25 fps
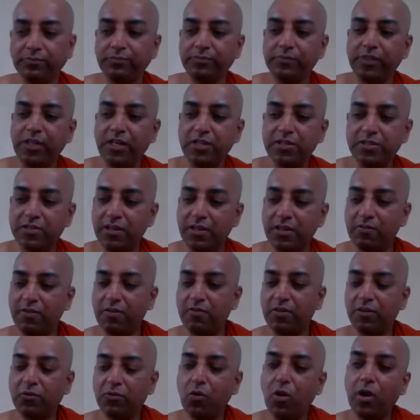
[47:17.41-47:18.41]
because now
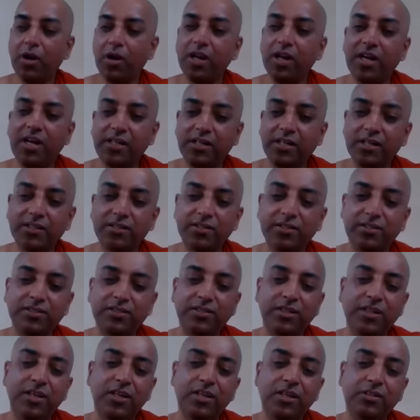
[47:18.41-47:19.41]
our coordinators
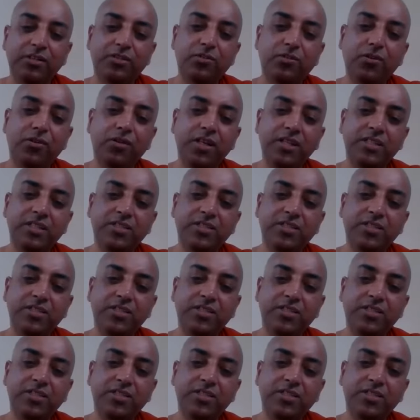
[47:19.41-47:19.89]
slowly